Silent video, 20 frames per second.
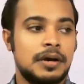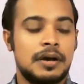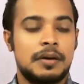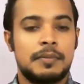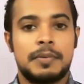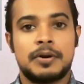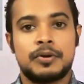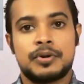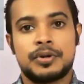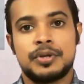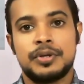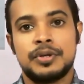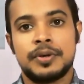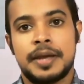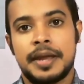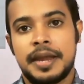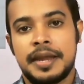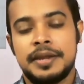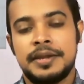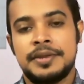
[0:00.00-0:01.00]
about
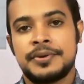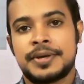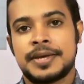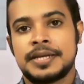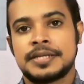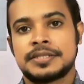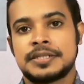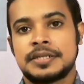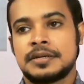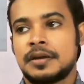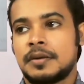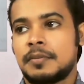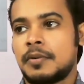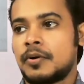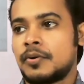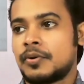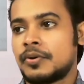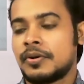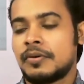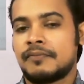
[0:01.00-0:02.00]
your education,
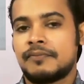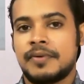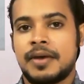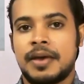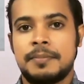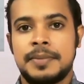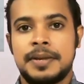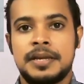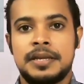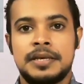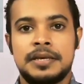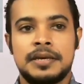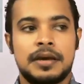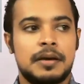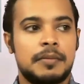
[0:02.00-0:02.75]
about your family,